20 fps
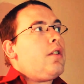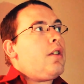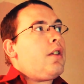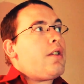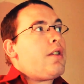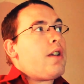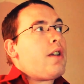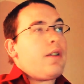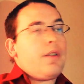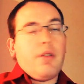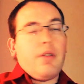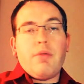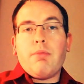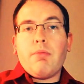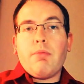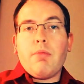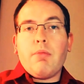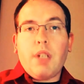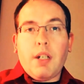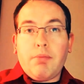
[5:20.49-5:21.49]
And I'm
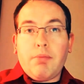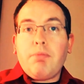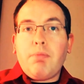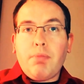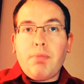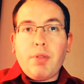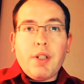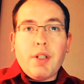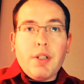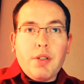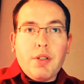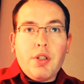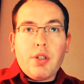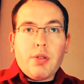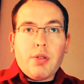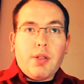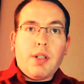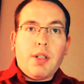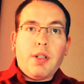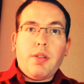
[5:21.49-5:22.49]
pretty
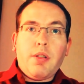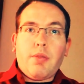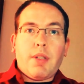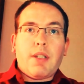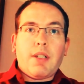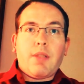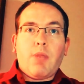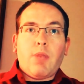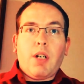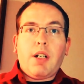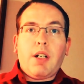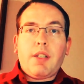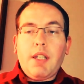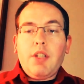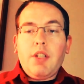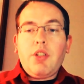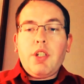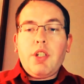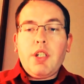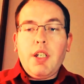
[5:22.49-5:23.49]
sure I know the reason why. I
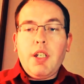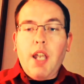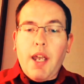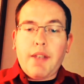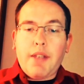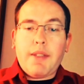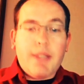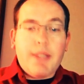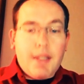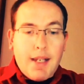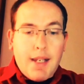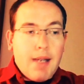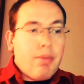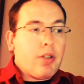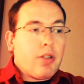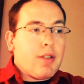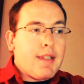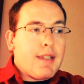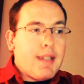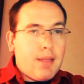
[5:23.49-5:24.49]
think she has
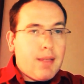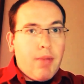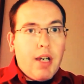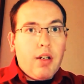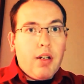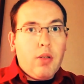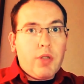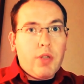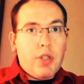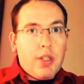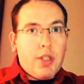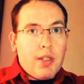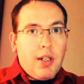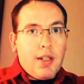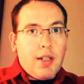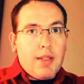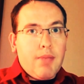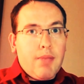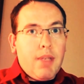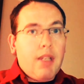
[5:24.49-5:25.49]
Snap-on Smile, which is a
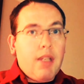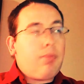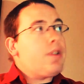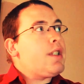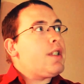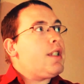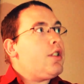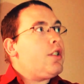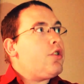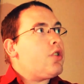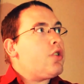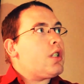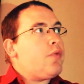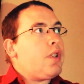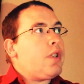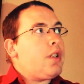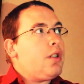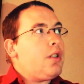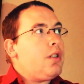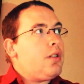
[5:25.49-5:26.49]
cosmetic procedure.
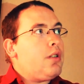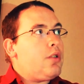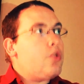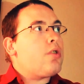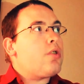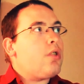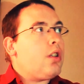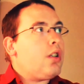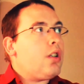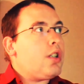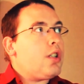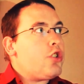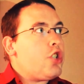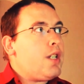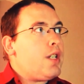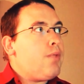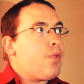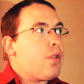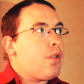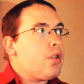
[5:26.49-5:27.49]
It's a lot
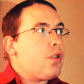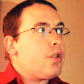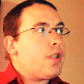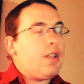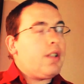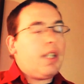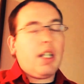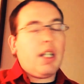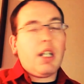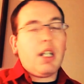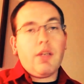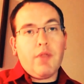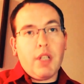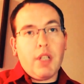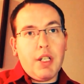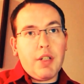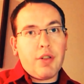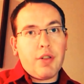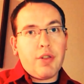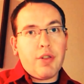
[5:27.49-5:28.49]
cheaper than getting
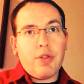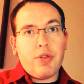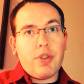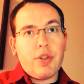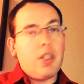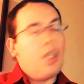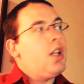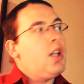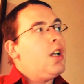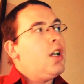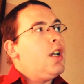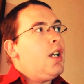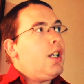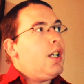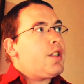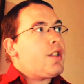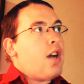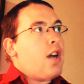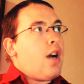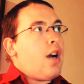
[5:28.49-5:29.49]
veneers.
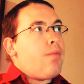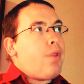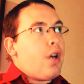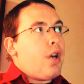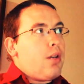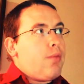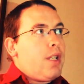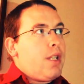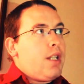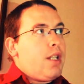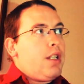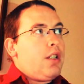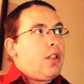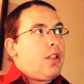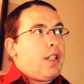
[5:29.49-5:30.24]
It's not permanent.